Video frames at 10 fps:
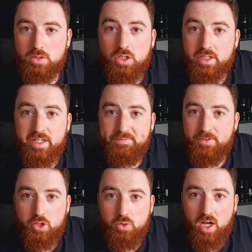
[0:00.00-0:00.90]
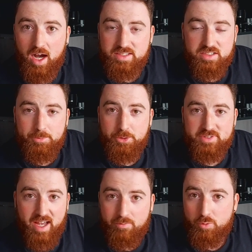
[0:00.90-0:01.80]
out looking for new
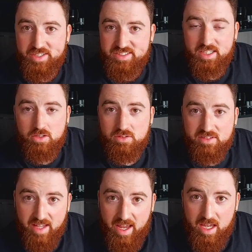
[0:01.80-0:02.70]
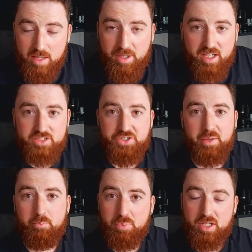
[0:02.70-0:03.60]
customers every single day because you
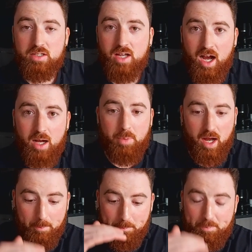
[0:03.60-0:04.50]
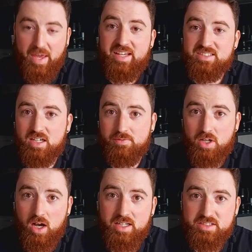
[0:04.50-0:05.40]
can build up a base of
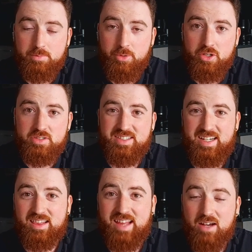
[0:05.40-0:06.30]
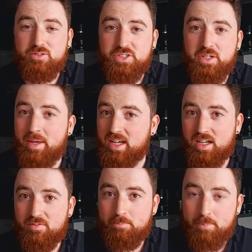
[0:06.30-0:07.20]
customers that allows you to make
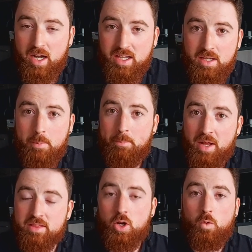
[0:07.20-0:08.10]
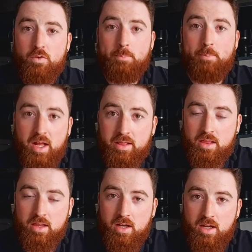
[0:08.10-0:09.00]
enough money month over
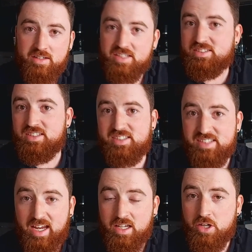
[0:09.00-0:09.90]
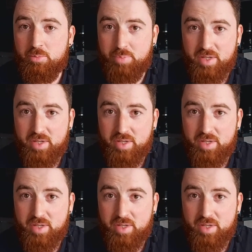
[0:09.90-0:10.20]
month to sustain your